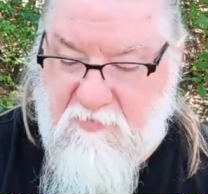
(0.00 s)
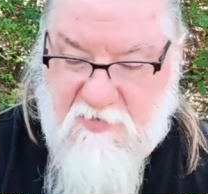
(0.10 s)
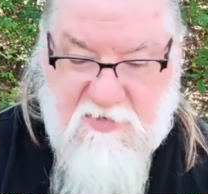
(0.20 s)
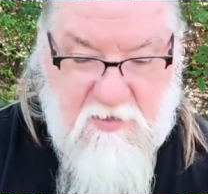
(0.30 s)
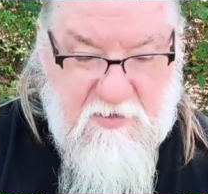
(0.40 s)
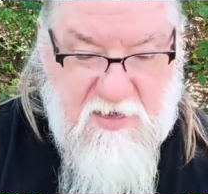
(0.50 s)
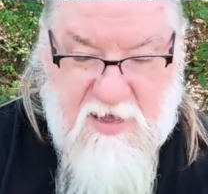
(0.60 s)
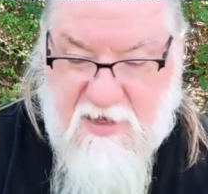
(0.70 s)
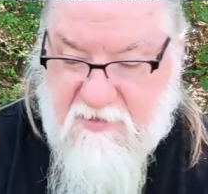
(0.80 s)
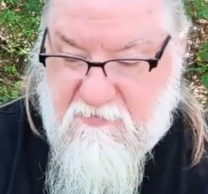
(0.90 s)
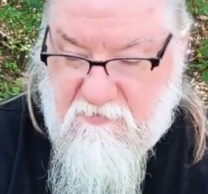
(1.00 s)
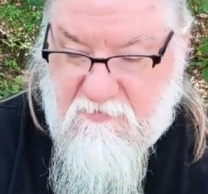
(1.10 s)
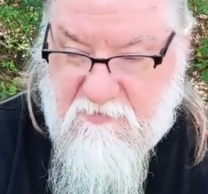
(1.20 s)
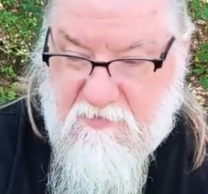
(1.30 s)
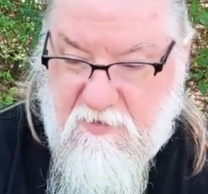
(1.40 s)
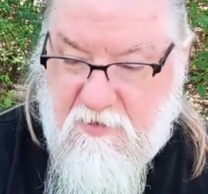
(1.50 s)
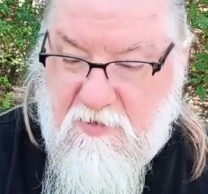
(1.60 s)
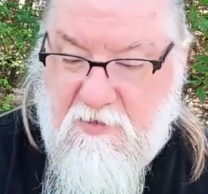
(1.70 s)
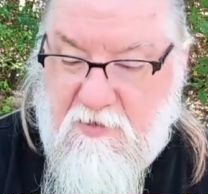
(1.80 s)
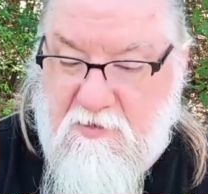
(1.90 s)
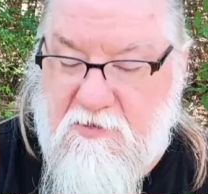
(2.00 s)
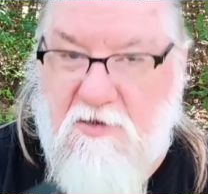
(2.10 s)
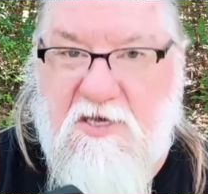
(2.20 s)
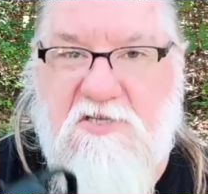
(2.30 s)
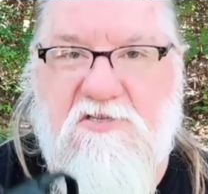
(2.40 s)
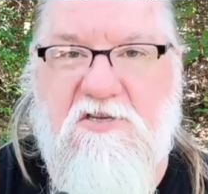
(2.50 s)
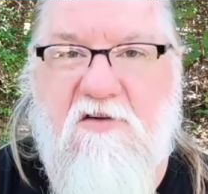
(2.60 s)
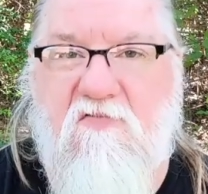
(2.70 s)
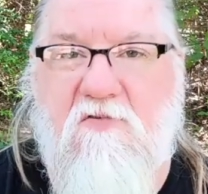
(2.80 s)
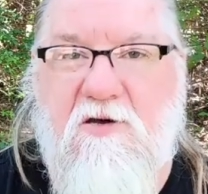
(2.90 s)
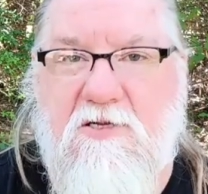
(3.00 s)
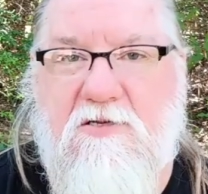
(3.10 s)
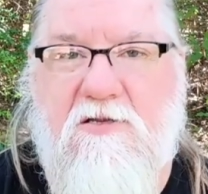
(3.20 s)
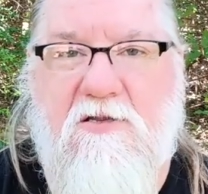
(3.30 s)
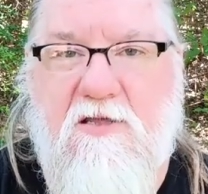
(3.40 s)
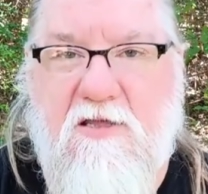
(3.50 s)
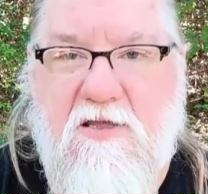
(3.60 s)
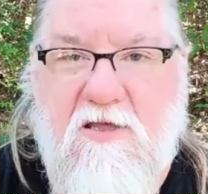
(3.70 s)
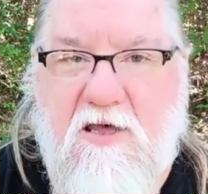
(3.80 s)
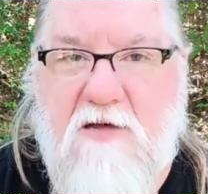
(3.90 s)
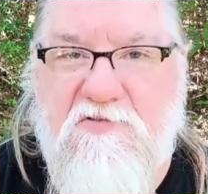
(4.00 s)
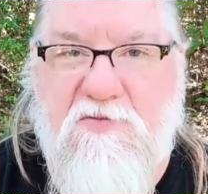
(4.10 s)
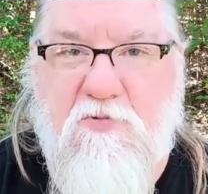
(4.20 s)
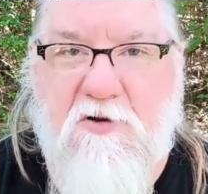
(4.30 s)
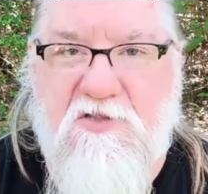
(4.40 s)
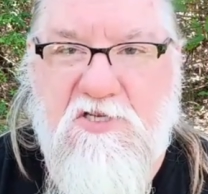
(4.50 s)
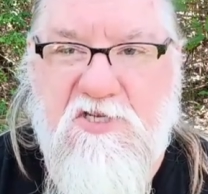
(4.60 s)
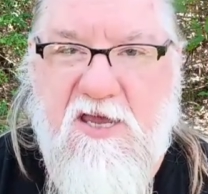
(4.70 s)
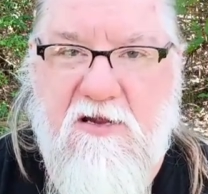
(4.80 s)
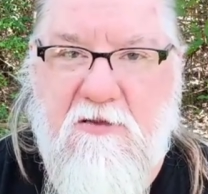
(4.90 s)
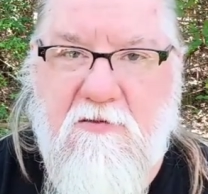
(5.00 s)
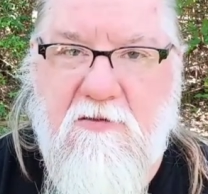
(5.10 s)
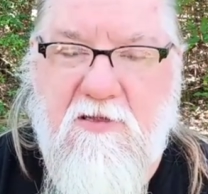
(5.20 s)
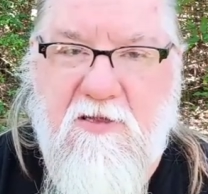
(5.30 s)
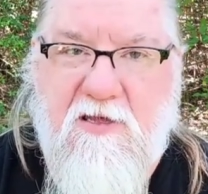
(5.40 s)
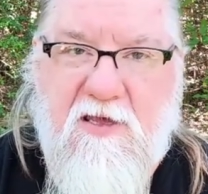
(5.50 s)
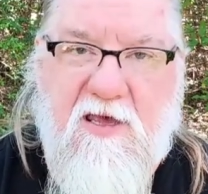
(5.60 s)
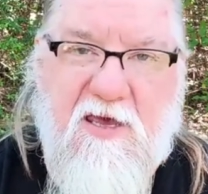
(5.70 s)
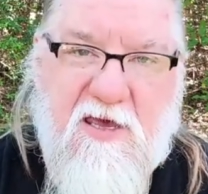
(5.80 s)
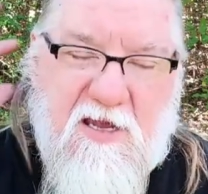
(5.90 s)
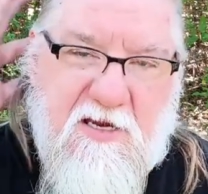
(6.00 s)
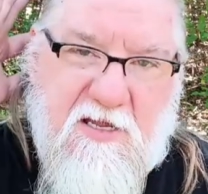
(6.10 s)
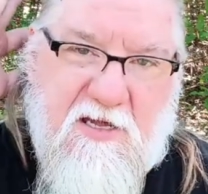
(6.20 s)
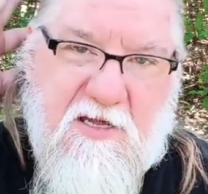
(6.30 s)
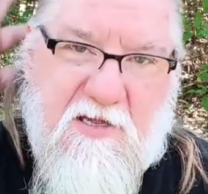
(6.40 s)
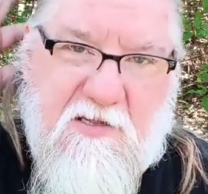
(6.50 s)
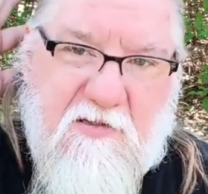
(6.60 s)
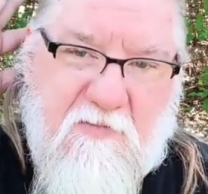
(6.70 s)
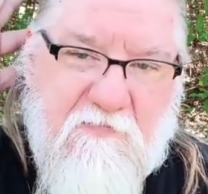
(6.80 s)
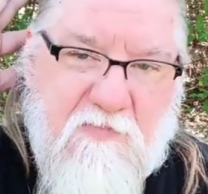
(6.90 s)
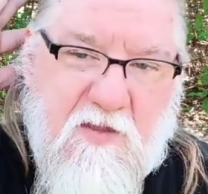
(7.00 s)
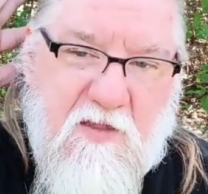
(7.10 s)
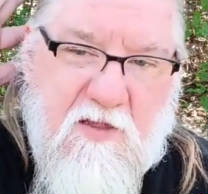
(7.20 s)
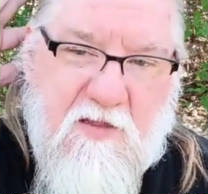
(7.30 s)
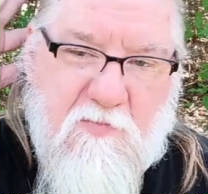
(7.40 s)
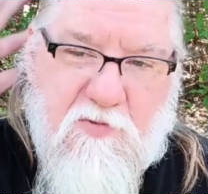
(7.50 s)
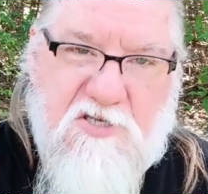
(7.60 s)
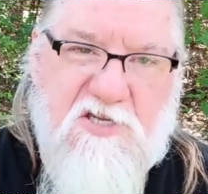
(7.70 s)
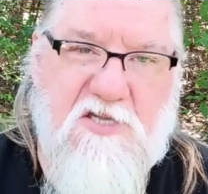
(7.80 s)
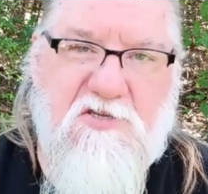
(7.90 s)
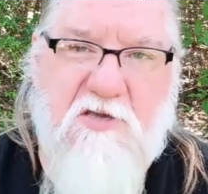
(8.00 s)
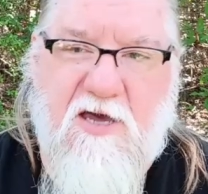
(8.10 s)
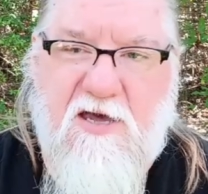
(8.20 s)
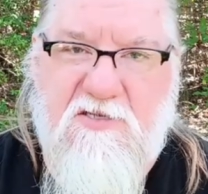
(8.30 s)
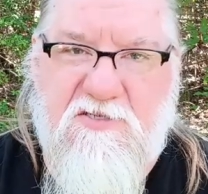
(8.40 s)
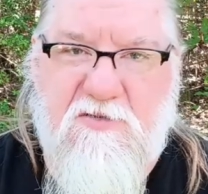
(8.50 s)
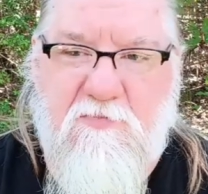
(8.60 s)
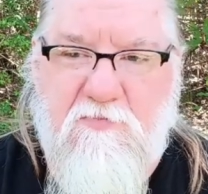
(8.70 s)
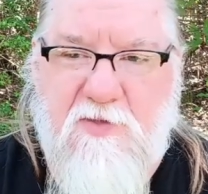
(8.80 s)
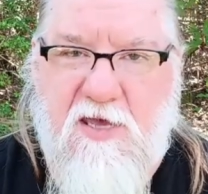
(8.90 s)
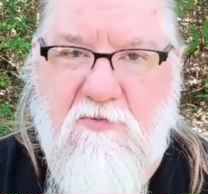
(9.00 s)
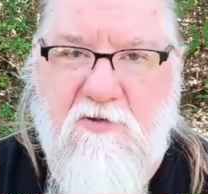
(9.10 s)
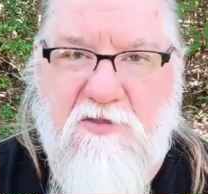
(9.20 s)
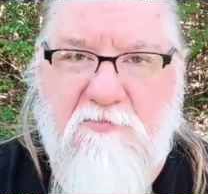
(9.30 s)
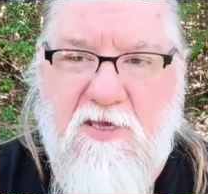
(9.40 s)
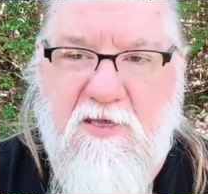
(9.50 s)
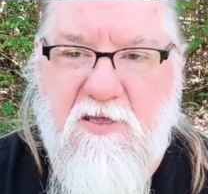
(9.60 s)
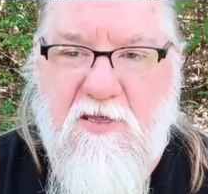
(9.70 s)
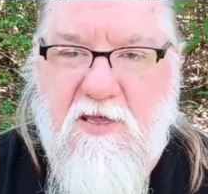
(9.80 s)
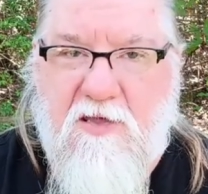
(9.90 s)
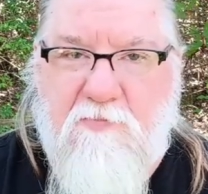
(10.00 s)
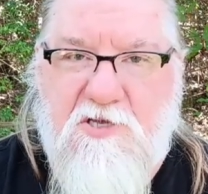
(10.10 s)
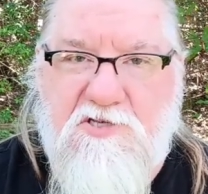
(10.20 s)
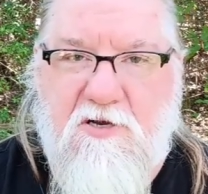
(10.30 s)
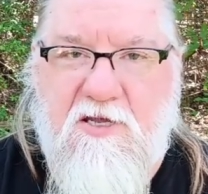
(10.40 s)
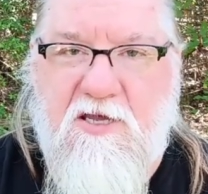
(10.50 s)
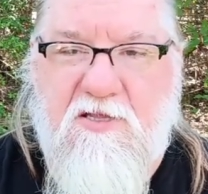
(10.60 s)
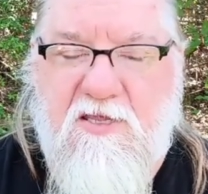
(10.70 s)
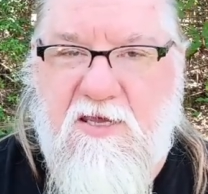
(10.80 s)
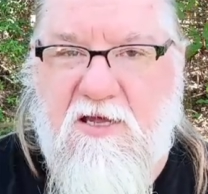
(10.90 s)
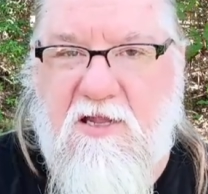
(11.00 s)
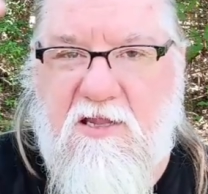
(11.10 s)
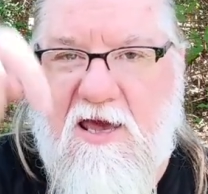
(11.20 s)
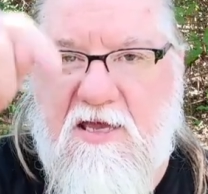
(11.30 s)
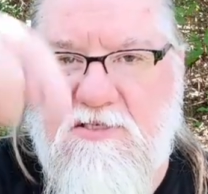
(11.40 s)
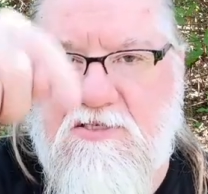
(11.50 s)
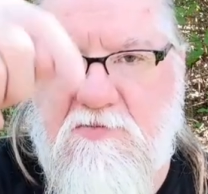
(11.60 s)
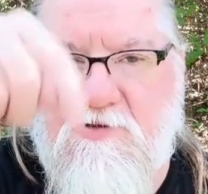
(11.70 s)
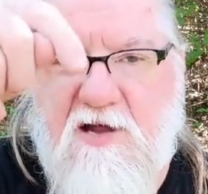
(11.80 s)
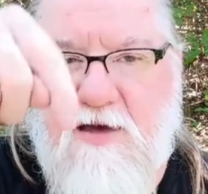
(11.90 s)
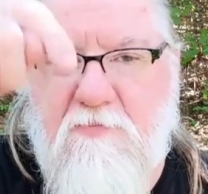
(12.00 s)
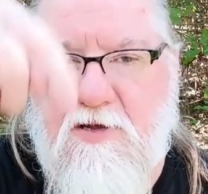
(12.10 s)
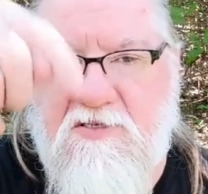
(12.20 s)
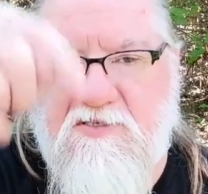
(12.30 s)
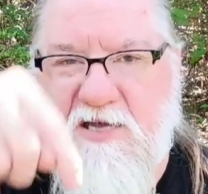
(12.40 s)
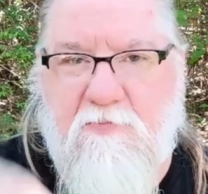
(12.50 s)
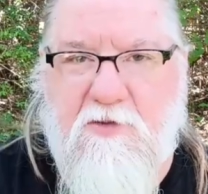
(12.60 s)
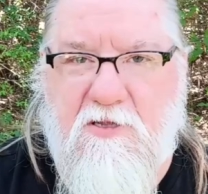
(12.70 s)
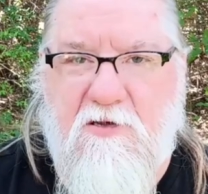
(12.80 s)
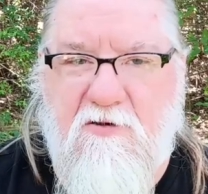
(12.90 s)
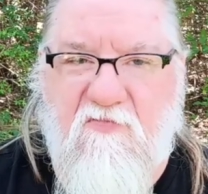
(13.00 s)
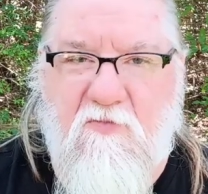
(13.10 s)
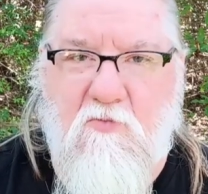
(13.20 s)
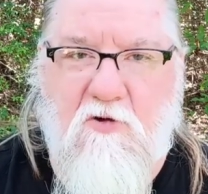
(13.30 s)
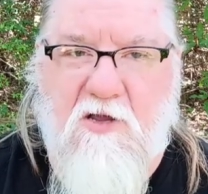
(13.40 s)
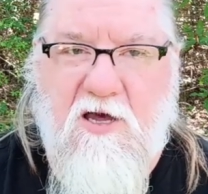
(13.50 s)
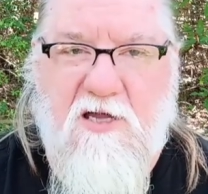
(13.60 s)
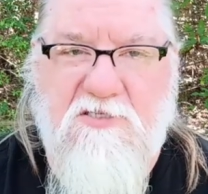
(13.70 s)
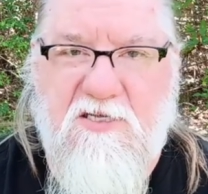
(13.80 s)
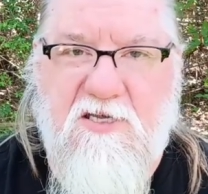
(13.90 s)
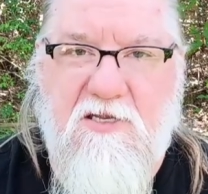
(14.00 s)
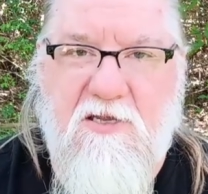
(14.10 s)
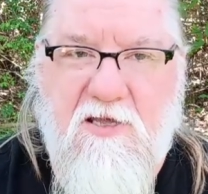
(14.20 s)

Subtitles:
So yeah, go get yourself one, help support the channel, and appreciate you guys being with me. Be sure to hit the like and subscribe buttons down below for more content,